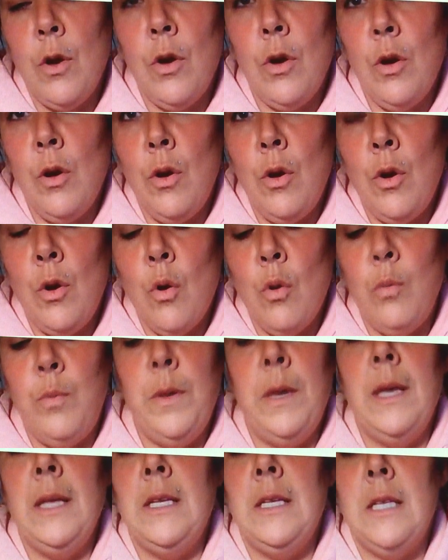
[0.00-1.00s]
no
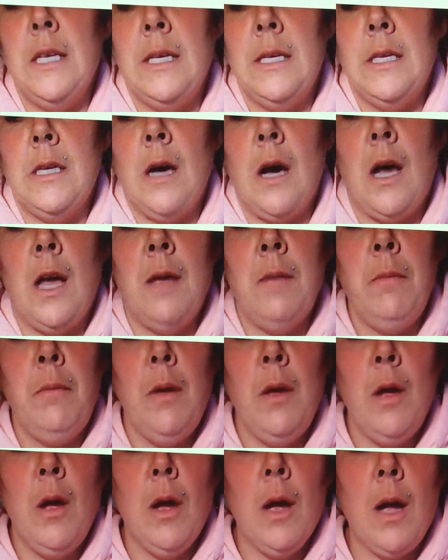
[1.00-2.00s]
beads this time,
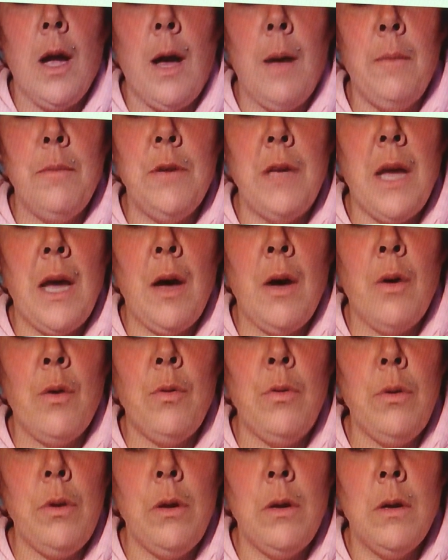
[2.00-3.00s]
come down
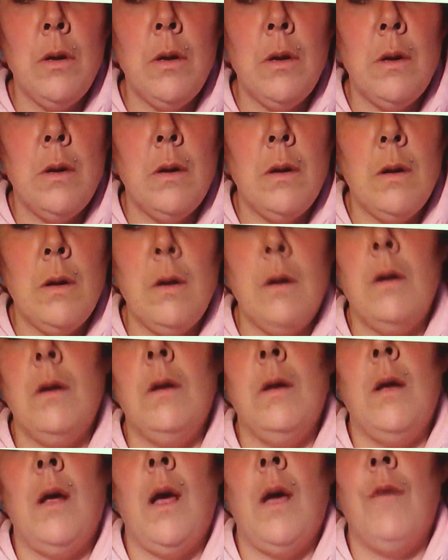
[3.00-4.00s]

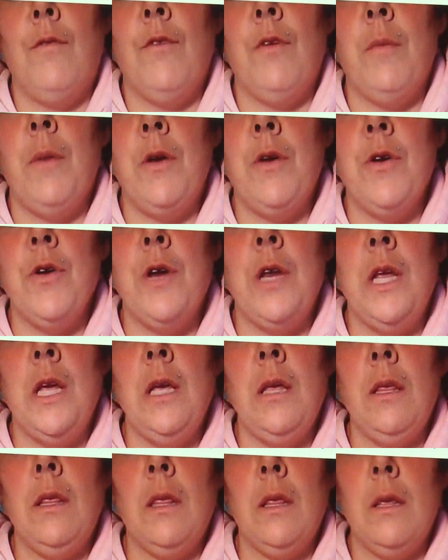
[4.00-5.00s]
from
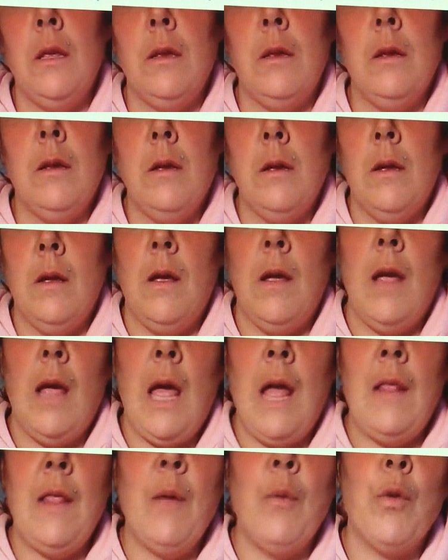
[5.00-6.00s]
underneath, and
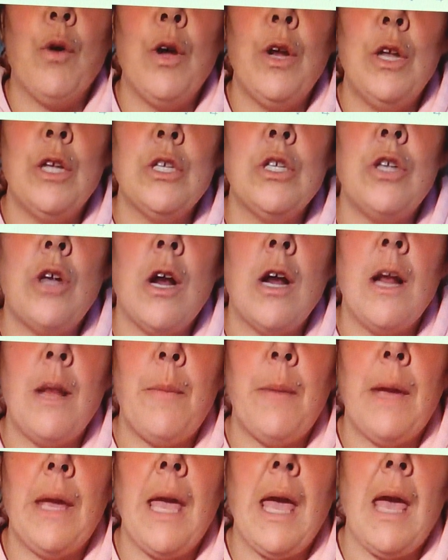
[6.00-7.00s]
then we're going to start up
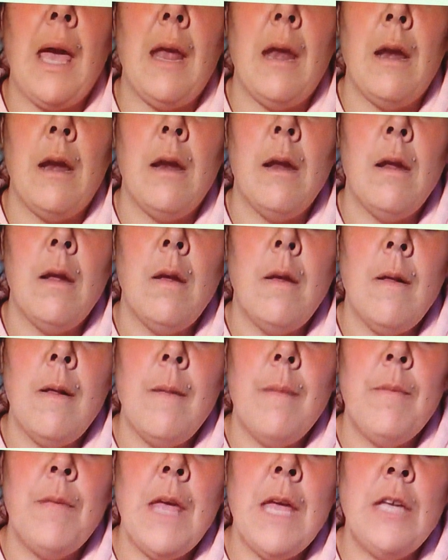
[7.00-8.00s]
again.
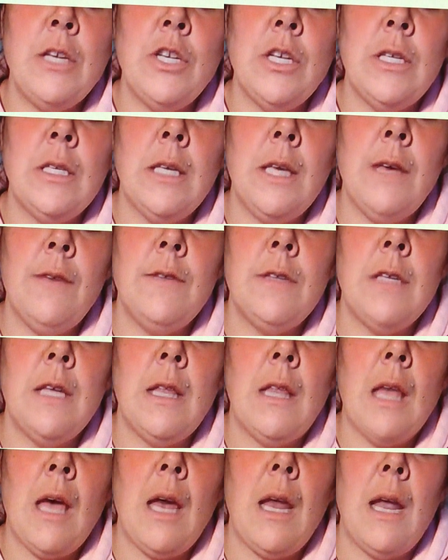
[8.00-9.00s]
It just gives it
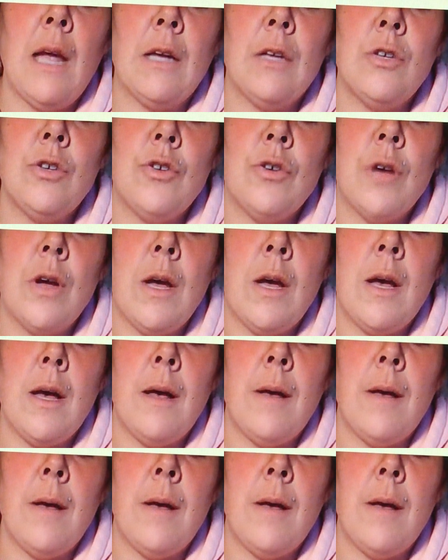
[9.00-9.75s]
that extra